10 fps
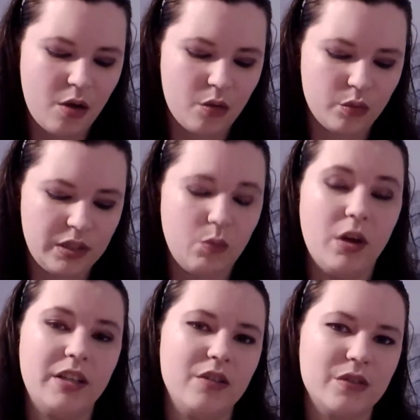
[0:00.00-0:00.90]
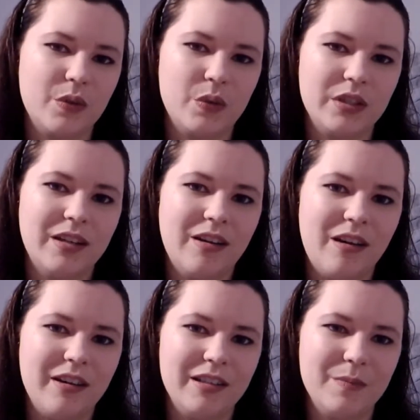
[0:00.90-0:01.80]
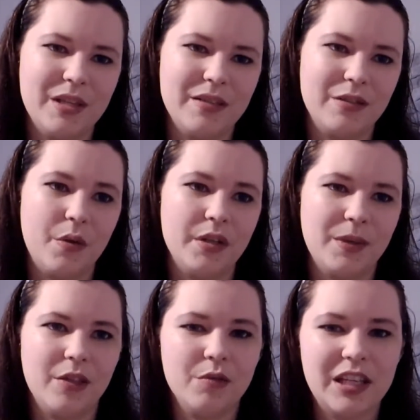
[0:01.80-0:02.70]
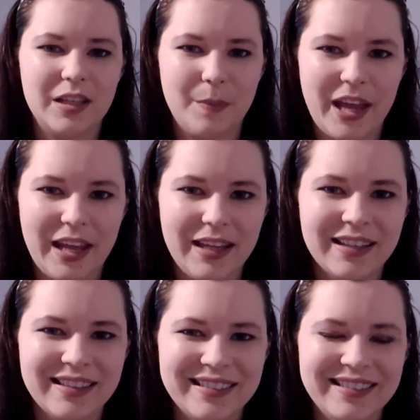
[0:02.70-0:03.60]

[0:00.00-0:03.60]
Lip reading: only 1 year old, and Autumn is going to be 3 in May.